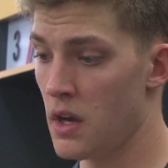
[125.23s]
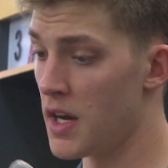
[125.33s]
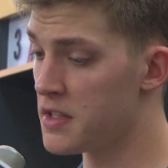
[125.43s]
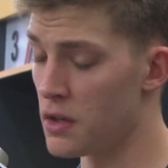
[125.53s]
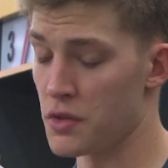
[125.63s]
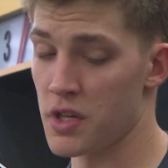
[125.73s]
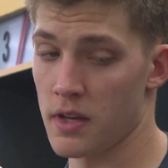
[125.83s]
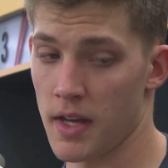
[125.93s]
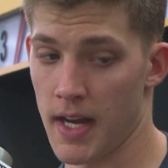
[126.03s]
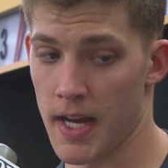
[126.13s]
That's huge.
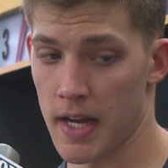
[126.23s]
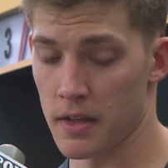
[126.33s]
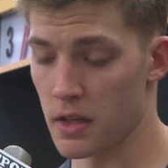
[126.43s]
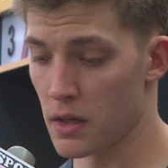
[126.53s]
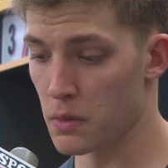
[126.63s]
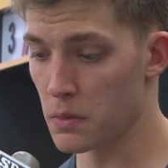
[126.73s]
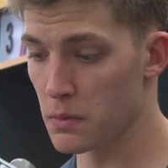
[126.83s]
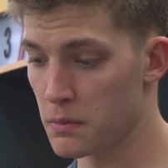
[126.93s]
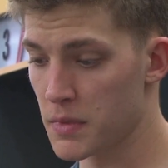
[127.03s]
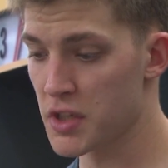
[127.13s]
You know,
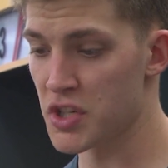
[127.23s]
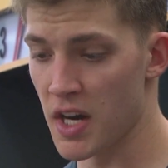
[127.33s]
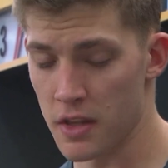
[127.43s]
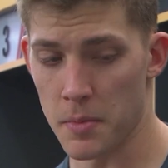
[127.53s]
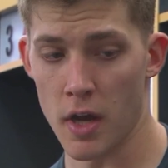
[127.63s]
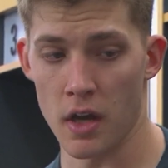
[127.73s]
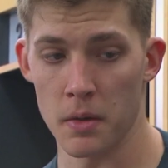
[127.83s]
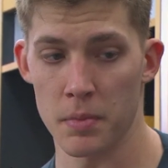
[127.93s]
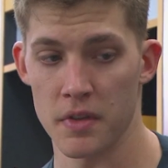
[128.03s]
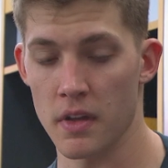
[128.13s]
sharing the
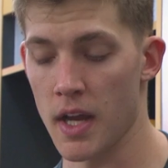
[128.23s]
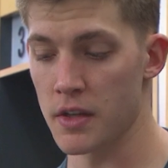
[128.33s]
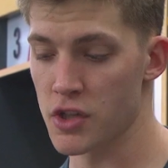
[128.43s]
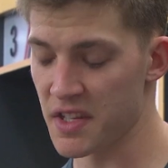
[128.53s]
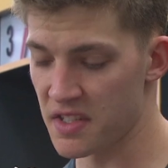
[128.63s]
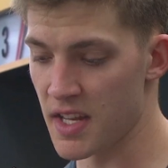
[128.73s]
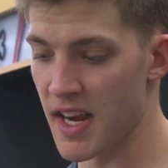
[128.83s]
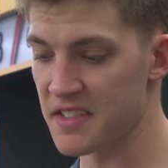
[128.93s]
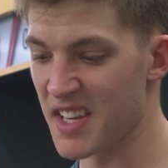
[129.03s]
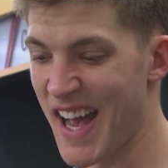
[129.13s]
ball, trusting the
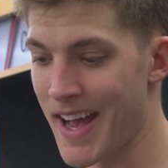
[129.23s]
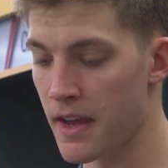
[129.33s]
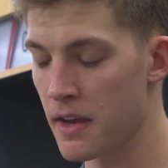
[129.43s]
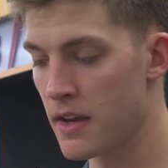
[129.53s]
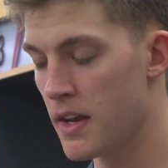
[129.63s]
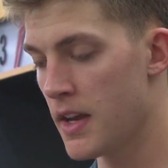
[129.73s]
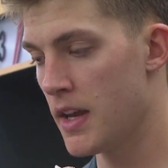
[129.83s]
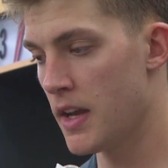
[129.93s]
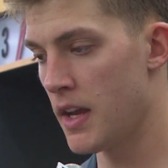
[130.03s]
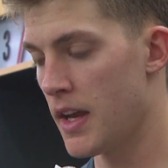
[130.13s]
next guy,
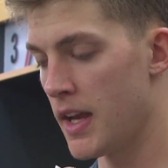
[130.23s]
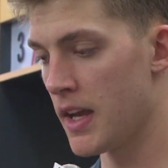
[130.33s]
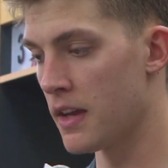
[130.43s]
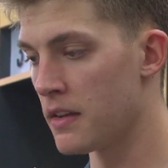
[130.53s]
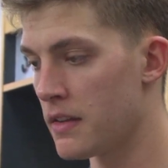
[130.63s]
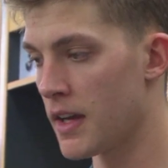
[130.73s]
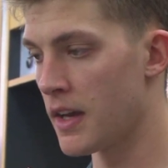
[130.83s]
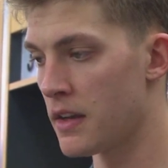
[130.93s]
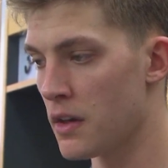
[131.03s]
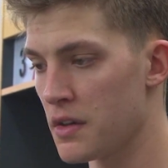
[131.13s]
and,
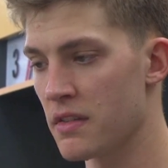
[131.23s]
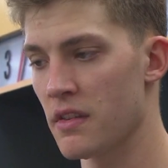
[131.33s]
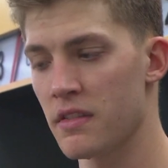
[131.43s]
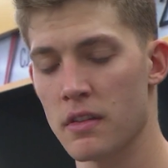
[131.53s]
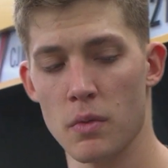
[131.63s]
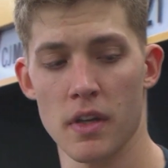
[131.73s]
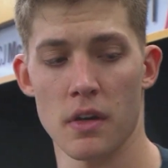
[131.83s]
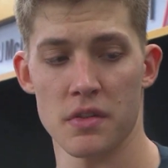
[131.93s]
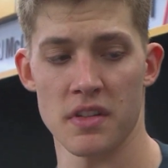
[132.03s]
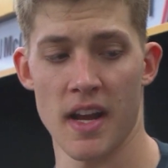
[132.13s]
you know, just listening to what
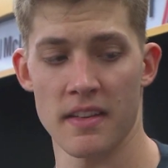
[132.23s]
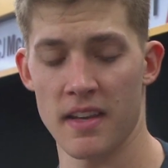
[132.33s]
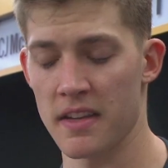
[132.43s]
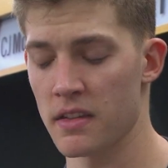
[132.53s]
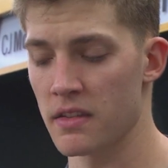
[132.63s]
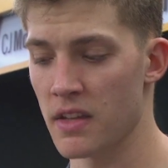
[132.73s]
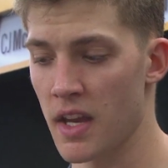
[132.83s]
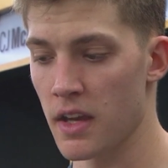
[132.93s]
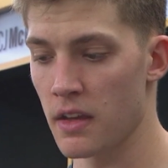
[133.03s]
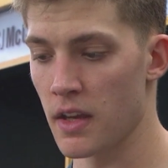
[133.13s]
Coach Stotts has to
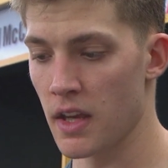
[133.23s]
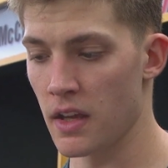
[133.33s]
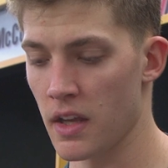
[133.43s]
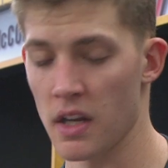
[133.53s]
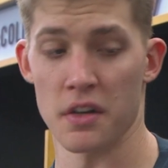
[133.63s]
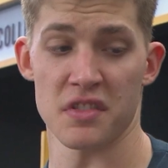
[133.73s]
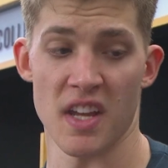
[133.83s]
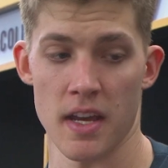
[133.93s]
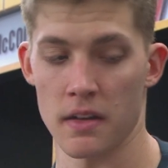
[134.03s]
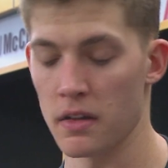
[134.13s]
say and
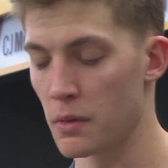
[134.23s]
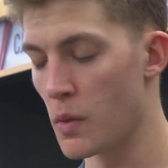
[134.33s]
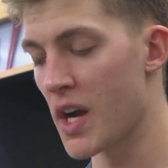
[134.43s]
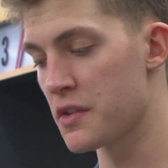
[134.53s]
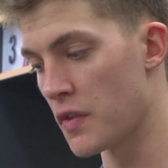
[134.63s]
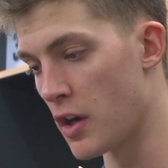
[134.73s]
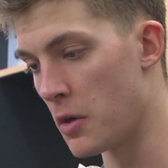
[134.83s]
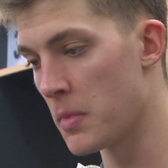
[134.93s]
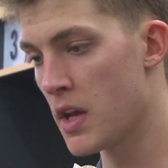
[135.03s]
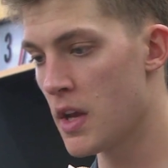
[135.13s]
understand. You know, we watch film.